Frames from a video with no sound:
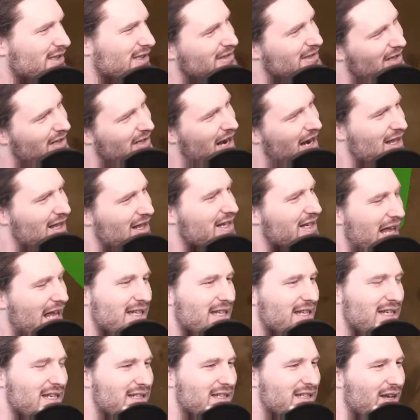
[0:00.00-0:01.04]
I like that
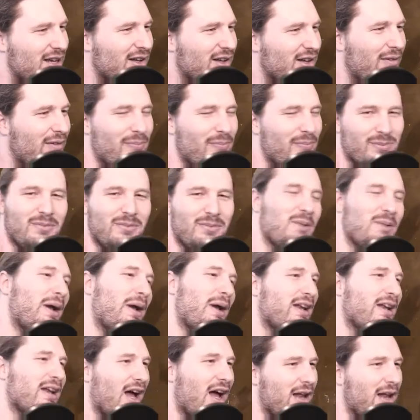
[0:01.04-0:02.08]
detail. You might
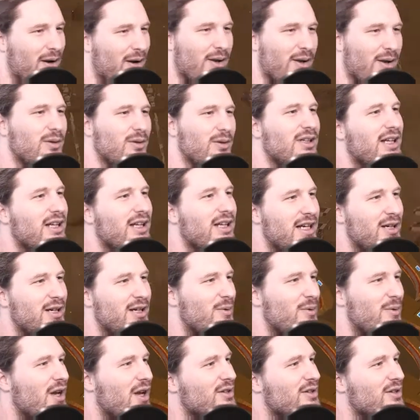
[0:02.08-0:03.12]
not, I don't know. Here
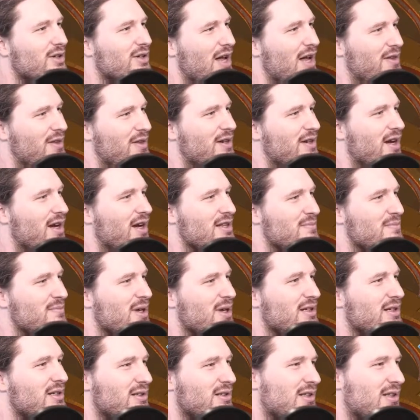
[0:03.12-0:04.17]
we also got the gun
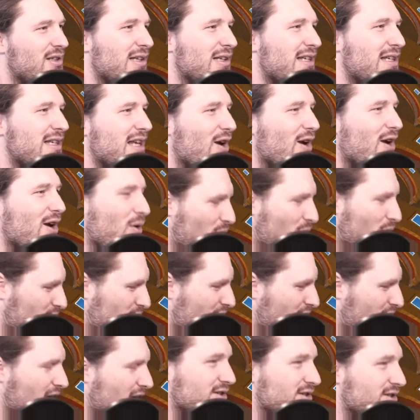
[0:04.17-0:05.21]
bit detail we were
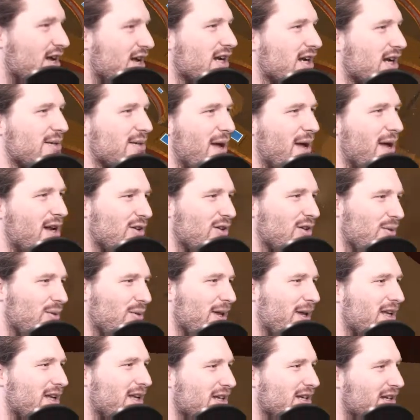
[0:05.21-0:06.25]
talking about a little
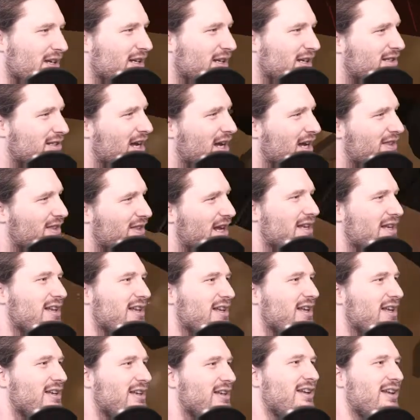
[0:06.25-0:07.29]
bit. It's got that
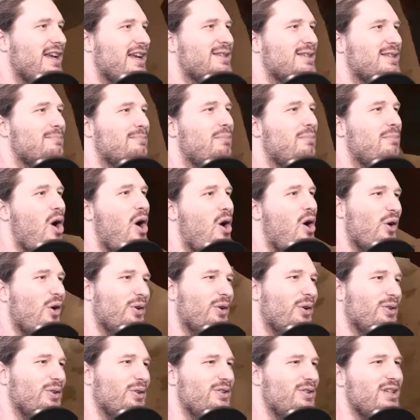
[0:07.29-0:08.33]
nice
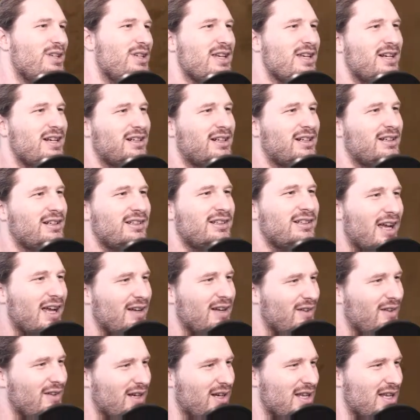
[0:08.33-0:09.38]
bulge here, kind of
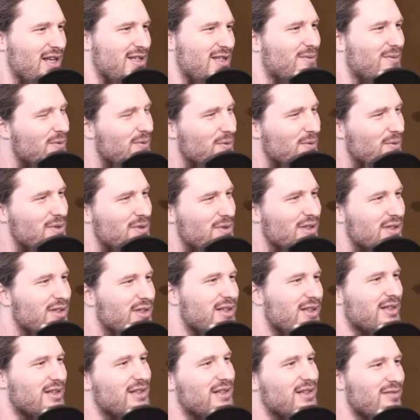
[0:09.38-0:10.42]
like as if it was a,
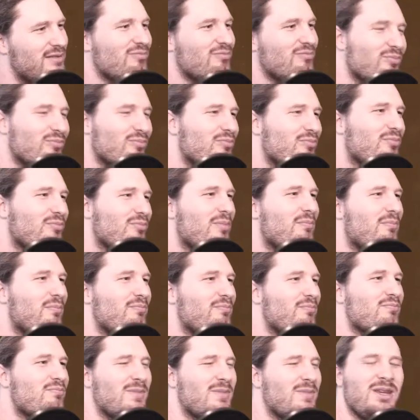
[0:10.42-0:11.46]

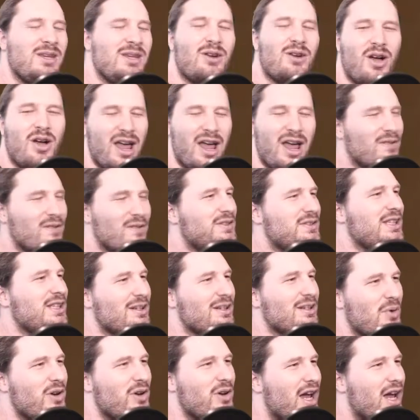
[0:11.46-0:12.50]
you know, I don't see them
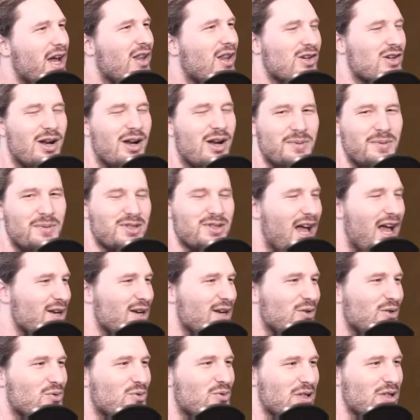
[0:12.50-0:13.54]
on helicopters. I
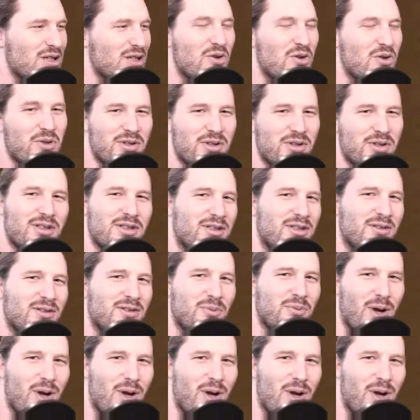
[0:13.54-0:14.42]
don't really know what